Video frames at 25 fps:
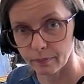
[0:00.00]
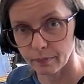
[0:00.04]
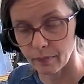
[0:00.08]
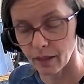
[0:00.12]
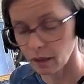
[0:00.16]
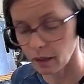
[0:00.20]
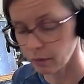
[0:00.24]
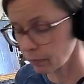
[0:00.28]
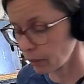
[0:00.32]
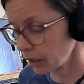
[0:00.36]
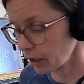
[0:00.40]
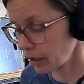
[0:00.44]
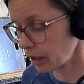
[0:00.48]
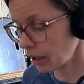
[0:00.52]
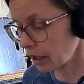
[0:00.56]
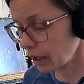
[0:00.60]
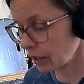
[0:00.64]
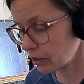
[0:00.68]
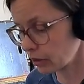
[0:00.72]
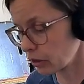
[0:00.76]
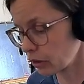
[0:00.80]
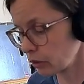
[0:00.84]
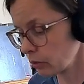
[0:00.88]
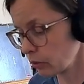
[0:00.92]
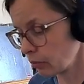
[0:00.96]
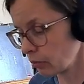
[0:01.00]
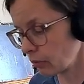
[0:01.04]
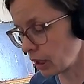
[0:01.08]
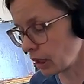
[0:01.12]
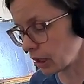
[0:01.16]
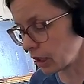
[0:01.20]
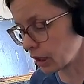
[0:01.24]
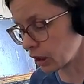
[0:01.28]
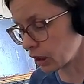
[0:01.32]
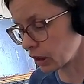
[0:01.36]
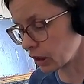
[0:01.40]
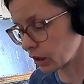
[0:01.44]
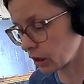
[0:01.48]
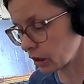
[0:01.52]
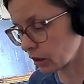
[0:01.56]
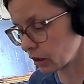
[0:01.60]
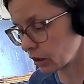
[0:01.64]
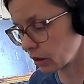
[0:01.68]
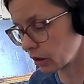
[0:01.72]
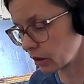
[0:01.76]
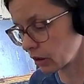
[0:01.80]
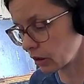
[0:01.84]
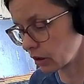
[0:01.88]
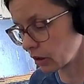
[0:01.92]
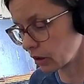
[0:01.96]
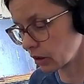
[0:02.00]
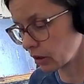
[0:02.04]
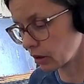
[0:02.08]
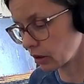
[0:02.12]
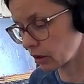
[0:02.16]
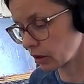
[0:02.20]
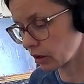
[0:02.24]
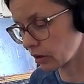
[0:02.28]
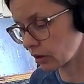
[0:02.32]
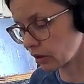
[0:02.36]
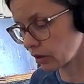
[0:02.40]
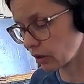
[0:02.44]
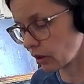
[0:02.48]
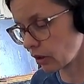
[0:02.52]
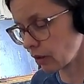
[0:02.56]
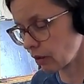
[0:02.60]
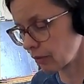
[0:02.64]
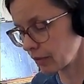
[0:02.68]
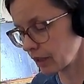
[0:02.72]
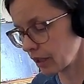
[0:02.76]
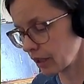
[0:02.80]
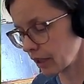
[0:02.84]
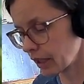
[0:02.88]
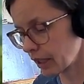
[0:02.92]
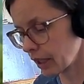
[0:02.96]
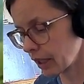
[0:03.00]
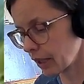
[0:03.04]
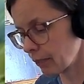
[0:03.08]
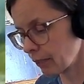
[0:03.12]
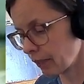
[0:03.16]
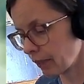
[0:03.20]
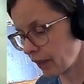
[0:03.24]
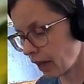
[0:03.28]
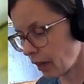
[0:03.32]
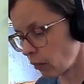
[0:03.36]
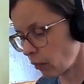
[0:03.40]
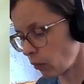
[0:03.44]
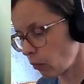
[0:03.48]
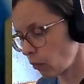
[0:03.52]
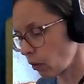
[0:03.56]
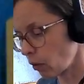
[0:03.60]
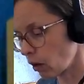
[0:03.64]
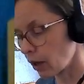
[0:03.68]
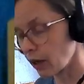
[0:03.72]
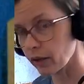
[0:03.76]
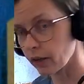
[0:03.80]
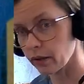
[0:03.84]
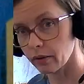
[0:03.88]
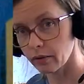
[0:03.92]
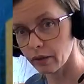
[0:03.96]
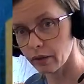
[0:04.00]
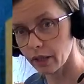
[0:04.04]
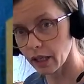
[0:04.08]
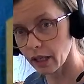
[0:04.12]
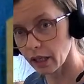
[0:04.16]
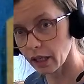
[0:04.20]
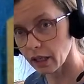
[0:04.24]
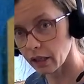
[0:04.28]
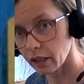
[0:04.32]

but not too much. So I'm going to keep that watery,